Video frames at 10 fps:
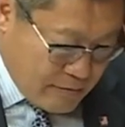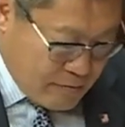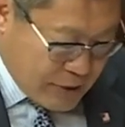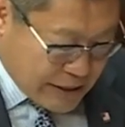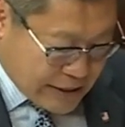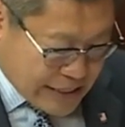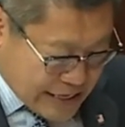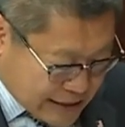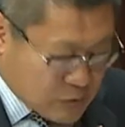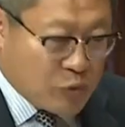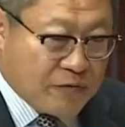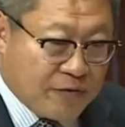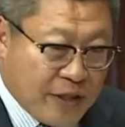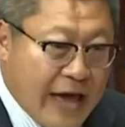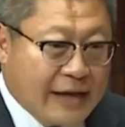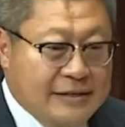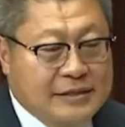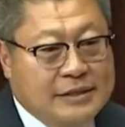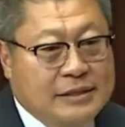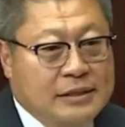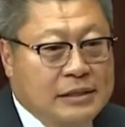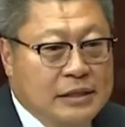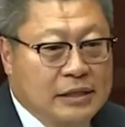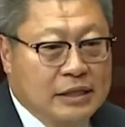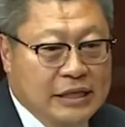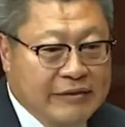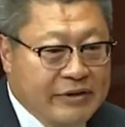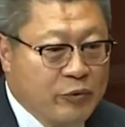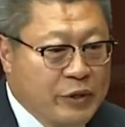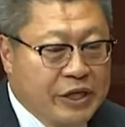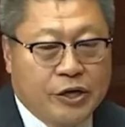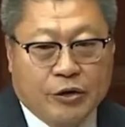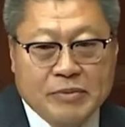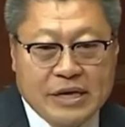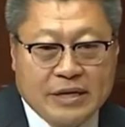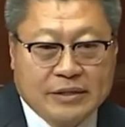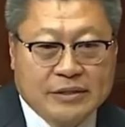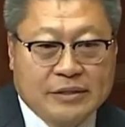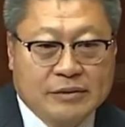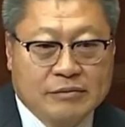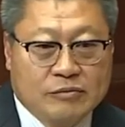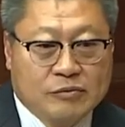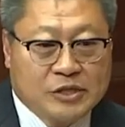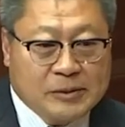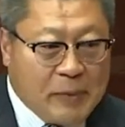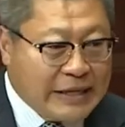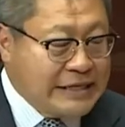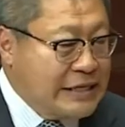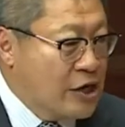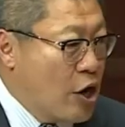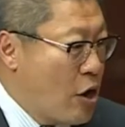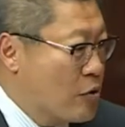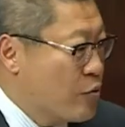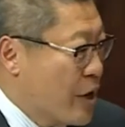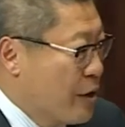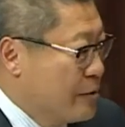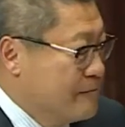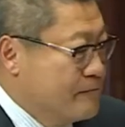But this reflects living within our means, respecting the guardrail.